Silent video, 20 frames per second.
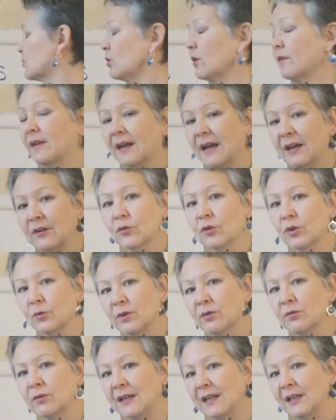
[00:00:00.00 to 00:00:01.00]
what the adult can
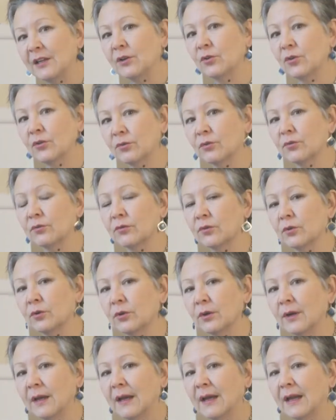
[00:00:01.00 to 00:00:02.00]
be really useful
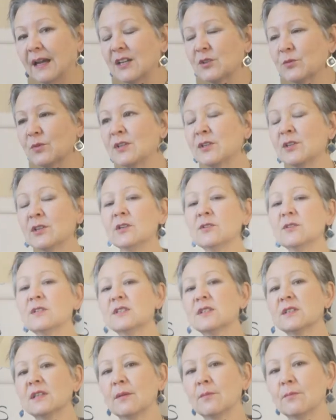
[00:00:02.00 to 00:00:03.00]
for. As we
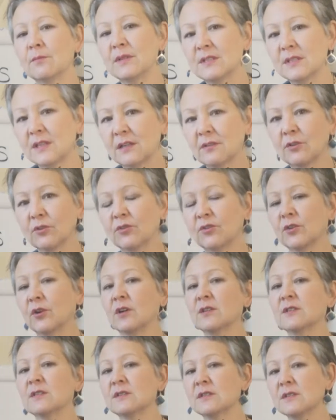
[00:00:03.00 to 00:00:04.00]
notice that material
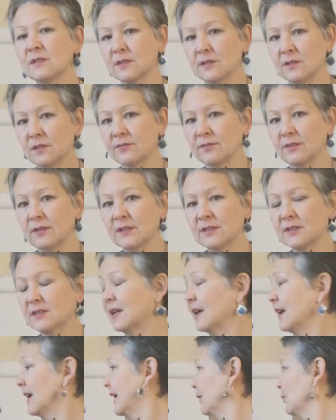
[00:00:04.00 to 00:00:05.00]
starting to surface,
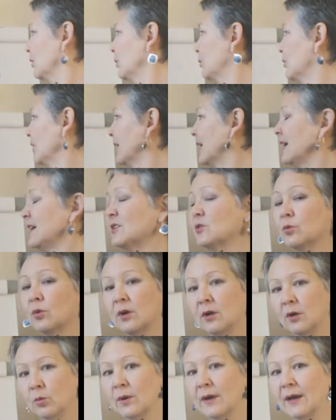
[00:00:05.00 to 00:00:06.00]
we bring it into our
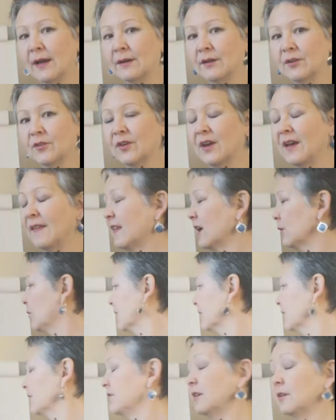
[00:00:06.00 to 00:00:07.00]
awareness and then we
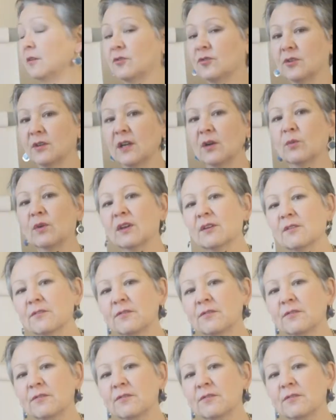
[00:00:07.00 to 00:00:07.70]
can filter it. We can